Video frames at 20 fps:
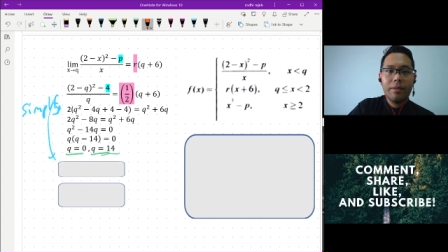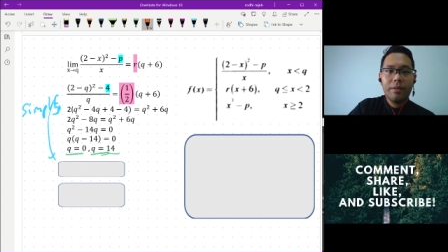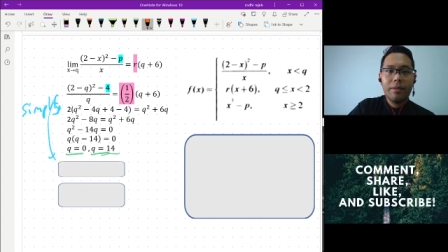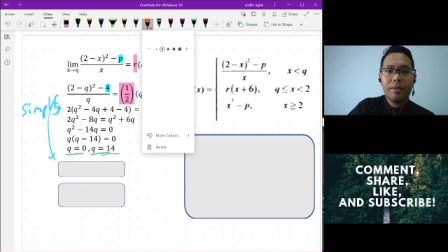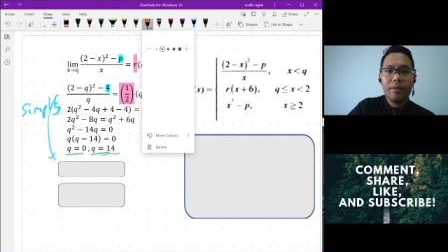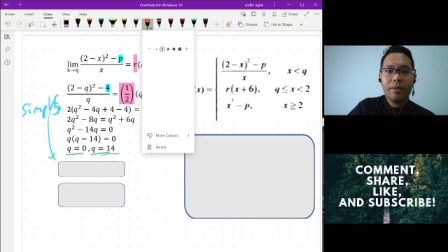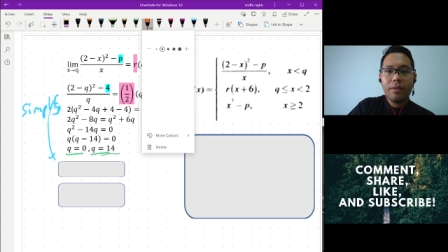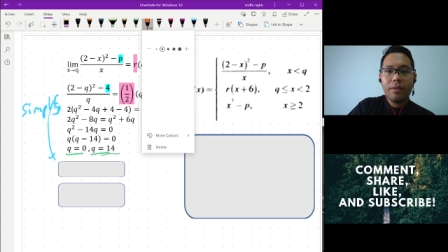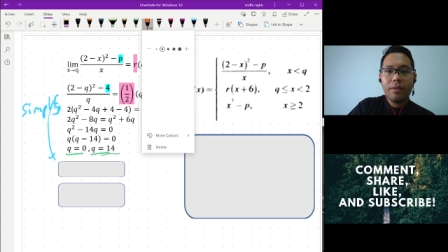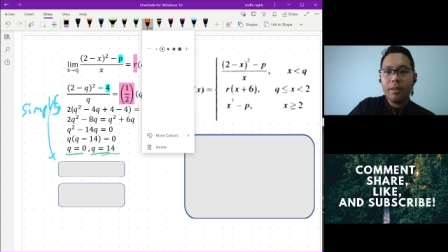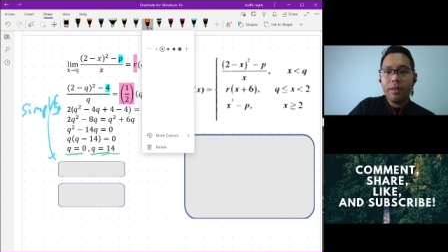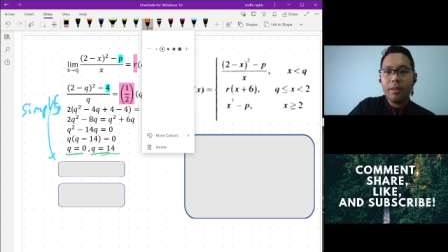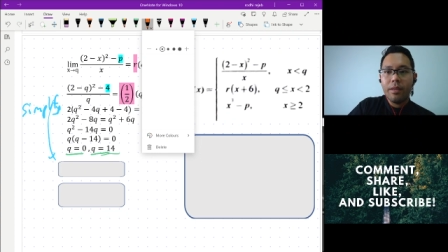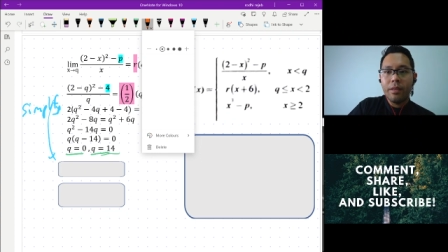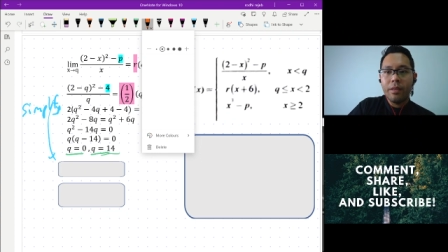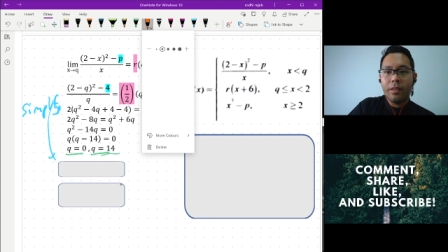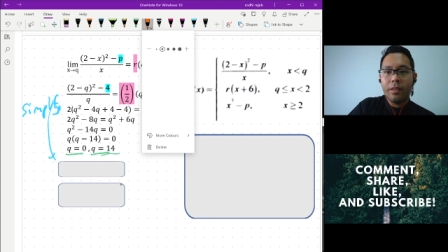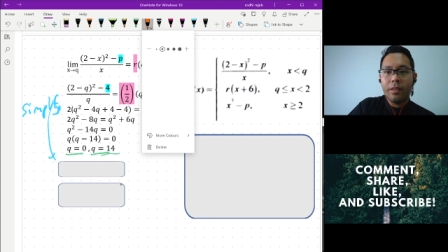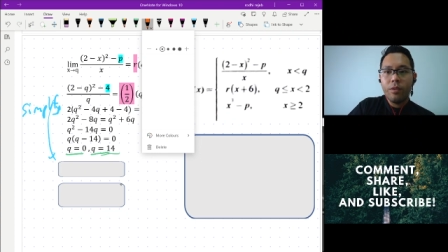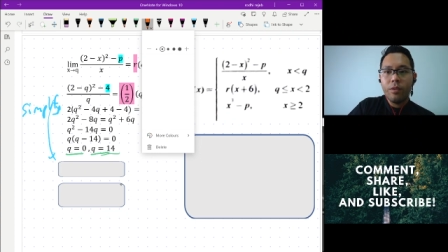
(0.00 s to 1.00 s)
the
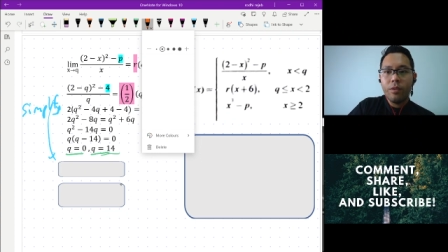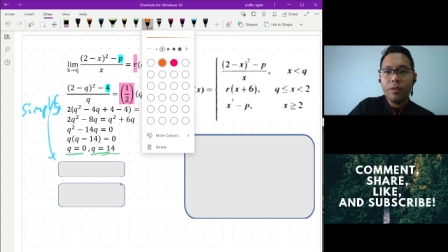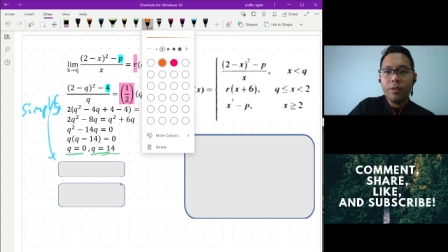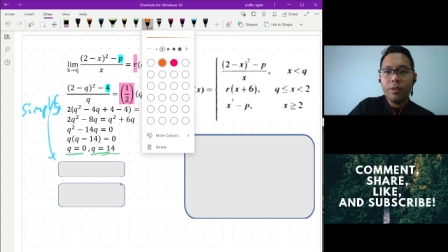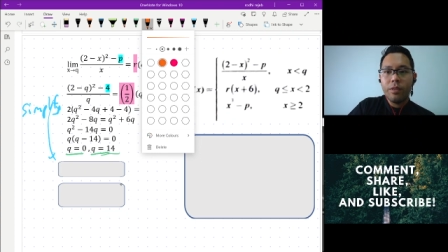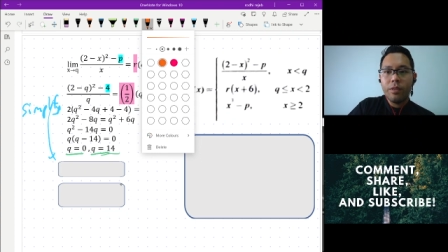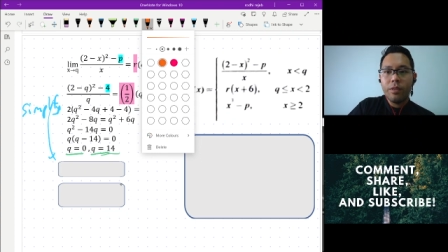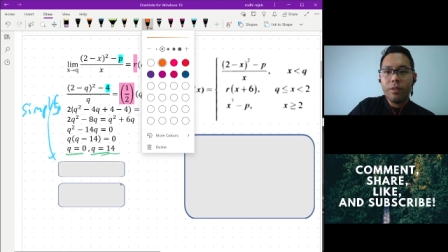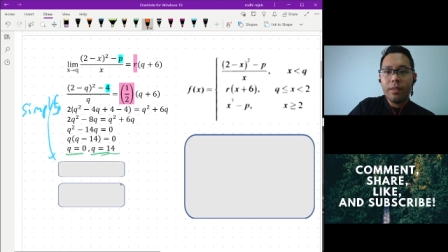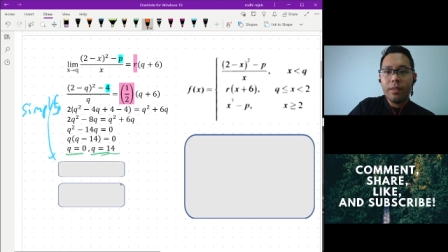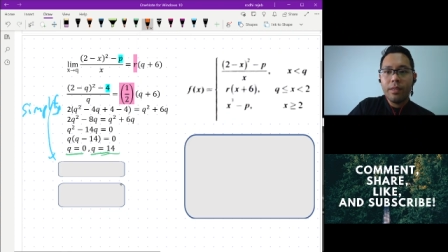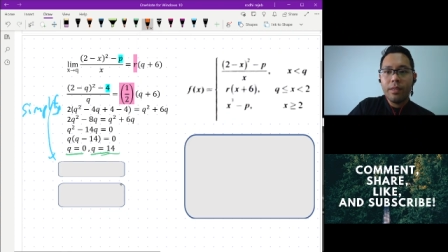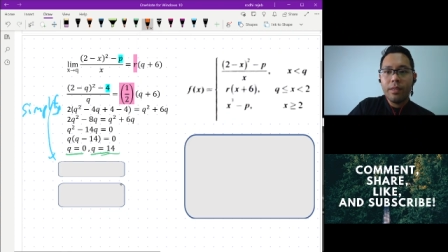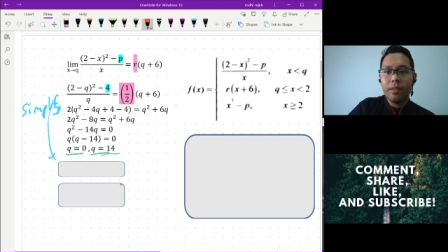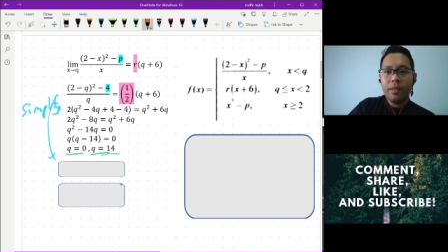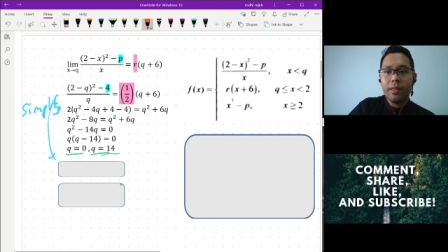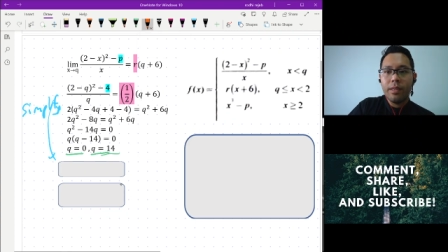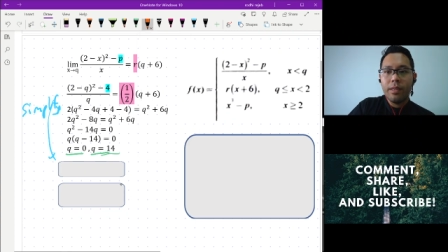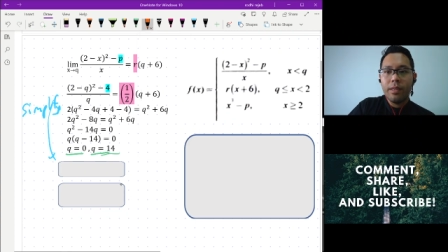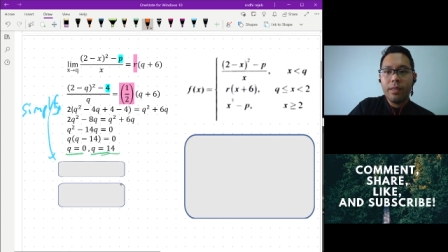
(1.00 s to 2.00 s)
Q lies
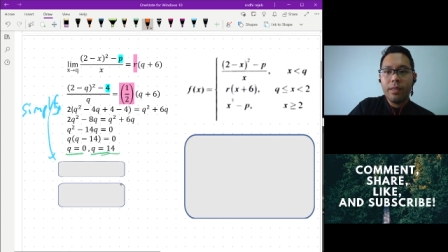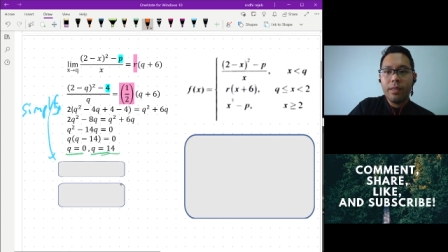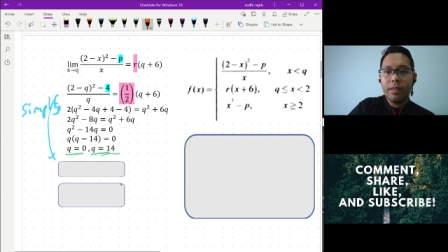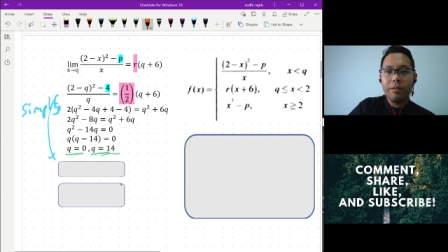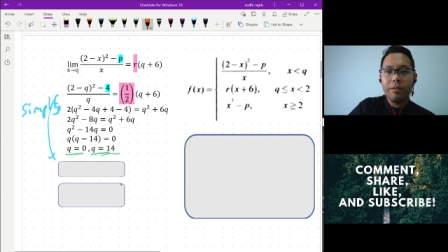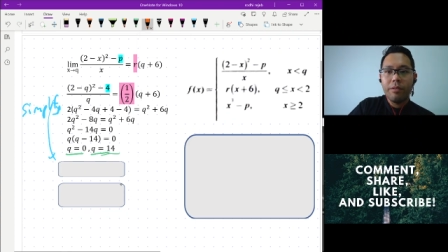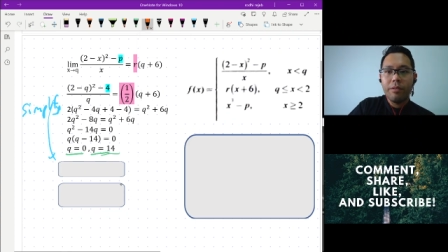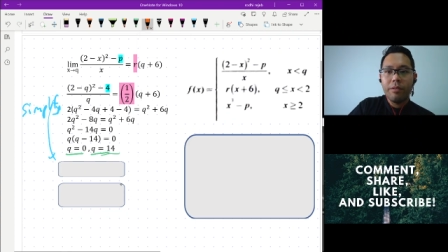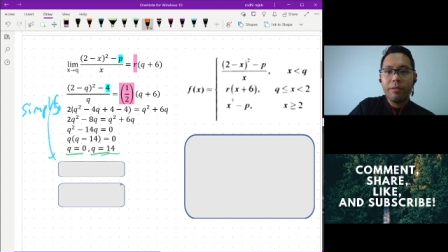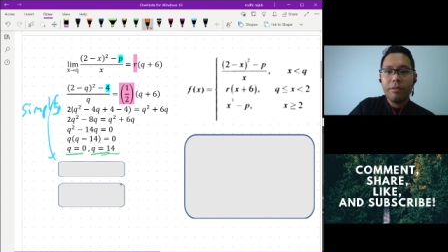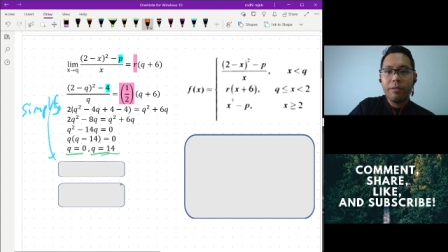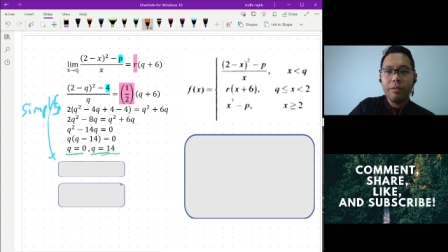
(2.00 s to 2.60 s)
somewhere around there.